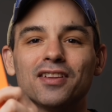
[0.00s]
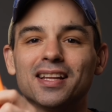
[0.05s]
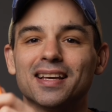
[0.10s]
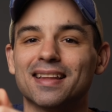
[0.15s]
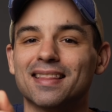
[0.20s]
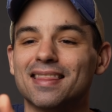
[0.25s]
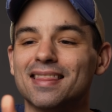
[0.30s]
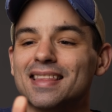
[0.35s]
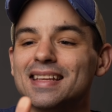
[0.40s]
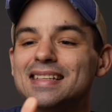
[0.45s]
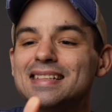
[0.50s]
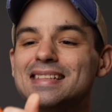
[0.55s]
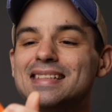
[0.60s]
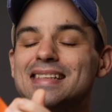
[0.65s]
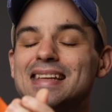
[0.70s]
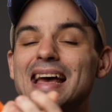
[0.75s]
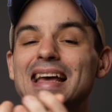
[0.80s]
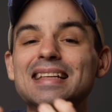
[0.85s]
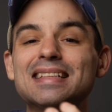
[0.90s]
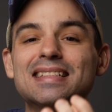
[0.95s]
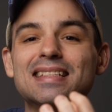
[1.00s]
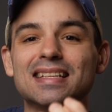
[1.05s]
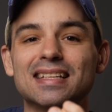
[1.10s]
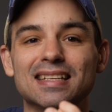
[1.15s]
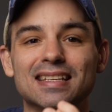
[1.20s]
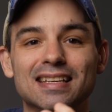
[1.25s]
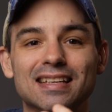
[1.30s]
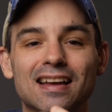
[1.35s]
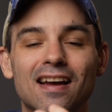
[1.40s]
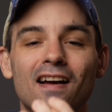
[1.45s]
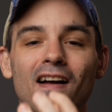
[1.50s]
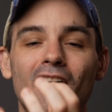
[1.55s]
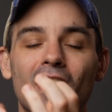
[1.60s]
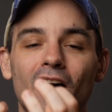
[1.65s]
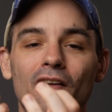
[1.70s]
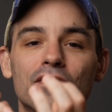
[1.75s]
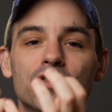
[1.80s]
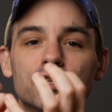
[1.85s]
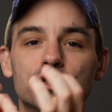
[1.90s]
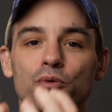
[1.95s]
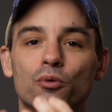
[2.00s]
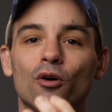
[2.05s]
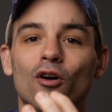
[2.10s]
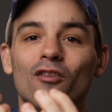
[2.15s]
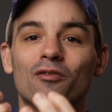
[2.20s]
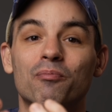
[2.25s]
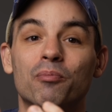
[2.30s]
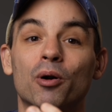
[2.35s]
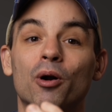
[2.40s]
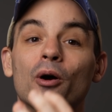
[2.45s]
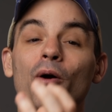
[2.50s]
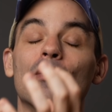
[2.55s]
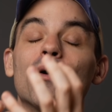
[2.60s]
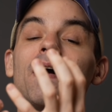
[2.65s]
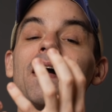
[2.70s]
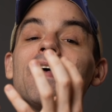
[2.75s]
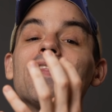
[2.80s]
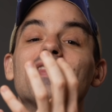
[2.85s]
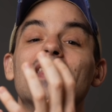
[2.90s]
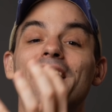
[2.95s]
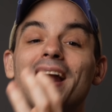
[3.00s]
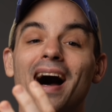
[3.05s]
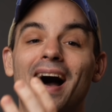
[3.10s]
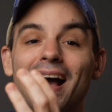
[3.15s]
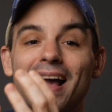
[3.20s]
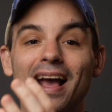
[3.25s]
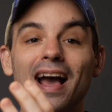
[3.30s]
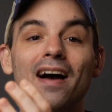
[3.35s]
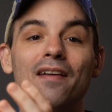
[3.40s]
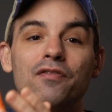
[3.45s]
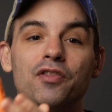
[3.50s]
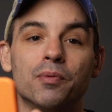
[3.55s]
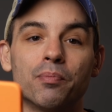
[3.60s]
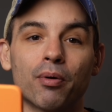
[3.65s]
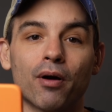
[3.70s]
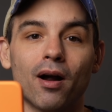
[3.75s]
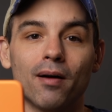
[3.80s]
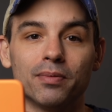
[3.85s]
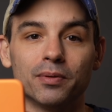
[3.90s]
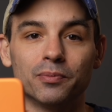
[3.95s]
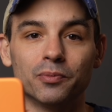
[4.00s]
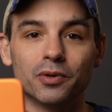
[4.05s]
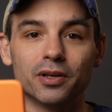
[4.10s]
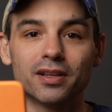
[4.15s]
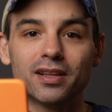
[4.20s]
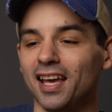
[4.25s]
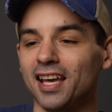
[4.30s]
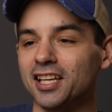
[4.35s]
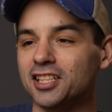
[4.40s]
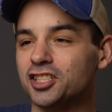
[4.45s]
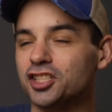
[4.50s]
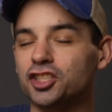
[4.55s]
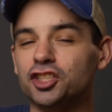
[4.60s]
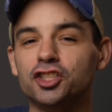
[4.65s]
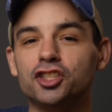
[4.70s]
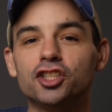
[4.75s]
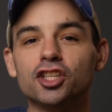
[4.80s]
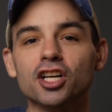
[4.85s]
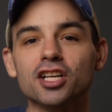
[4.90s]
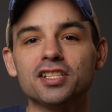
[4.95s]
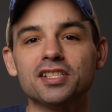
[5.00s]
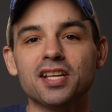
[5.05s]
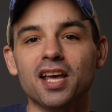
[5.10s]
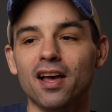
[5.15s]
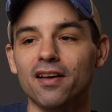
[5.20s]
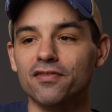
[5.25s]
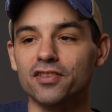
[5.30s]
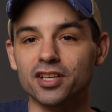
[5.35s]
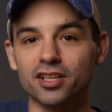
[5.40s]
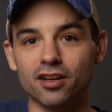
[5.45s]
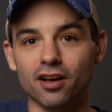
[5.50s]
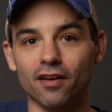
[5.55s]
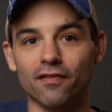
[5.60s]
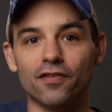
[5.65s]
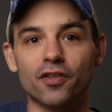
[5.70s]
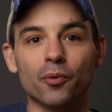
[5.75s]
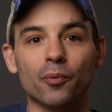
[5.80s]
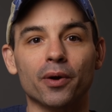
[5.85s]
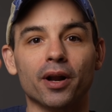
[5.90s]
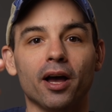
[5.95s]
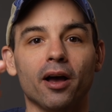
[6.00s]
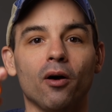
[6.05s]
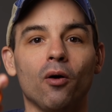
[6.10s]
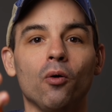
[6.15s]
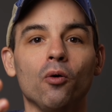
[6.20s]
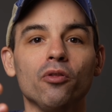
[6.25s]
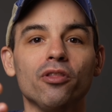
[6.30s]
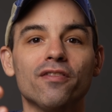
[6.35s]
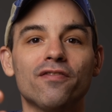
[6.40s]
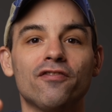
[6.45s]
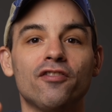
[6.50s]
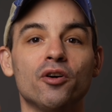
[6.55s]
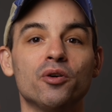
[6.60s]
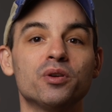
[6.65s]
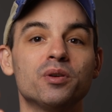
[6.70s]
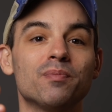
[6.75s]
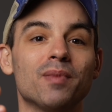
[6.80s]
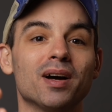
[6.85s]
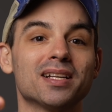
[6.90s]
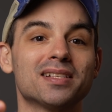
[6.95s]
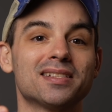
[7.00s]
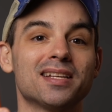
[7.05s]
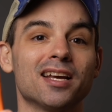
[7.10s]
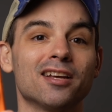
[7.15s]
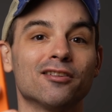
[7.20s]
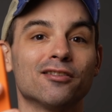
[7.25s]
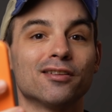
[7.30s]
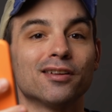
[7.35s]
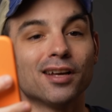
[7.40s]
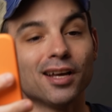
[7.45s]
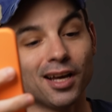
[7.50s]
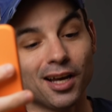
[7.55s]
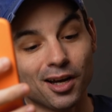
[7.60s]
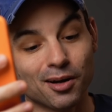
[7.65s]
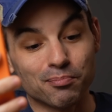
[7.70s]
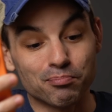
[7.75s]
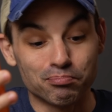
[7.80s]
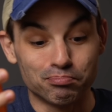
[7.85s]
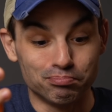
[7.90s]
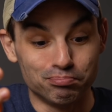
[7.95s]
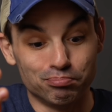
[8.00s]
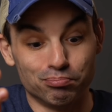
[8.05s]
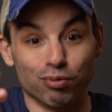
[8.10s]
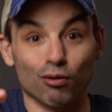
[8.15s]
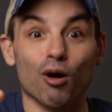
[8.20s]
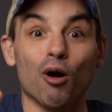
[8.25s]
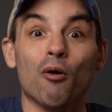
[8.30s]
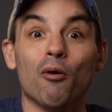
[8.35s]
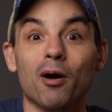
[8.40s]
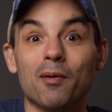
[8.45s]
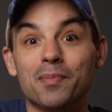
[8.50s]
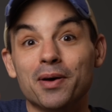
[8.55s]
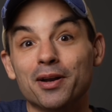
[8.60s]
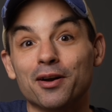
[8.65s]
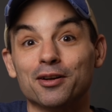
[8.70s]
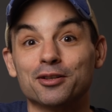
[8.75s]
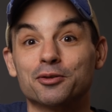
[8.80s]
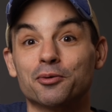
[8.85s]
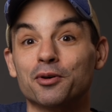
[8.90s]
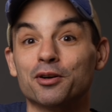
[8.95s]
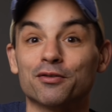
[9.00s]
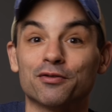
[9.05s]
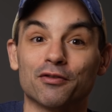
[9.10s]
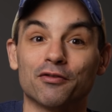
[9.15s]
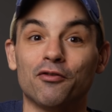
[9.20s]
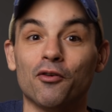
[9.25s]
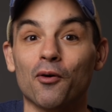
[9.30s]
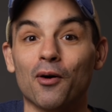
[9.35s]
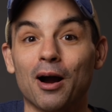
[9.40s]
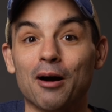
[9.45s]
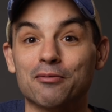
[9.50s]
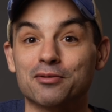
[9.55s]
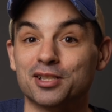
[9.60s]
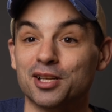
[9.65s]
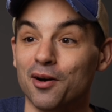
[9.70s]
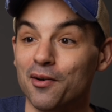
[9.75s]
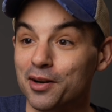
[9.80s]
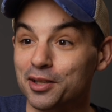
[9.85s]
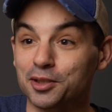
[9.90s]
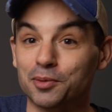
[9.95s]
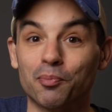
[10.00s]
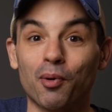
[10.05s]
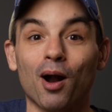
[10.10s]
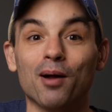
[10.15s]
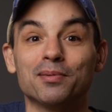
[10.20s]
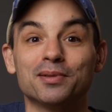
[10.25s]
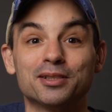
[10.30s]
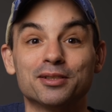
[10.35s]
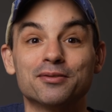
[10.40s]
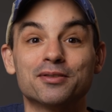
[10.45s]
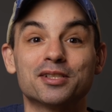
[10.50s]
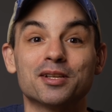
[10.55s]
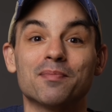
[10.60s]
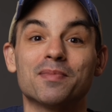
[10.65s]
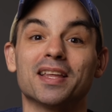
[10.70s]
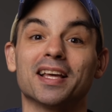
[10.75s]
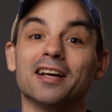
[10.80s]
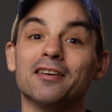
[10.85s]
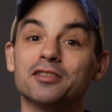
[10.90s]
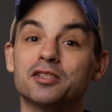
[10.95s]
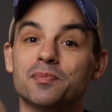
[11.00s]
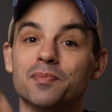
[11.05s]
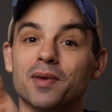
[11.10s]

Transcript: like the density of the twelve Pro that I have the problem with. It's just heavy enough that when I hold the phone in my standard, bro, I've been on Twitter for four hours now and I should probably do something else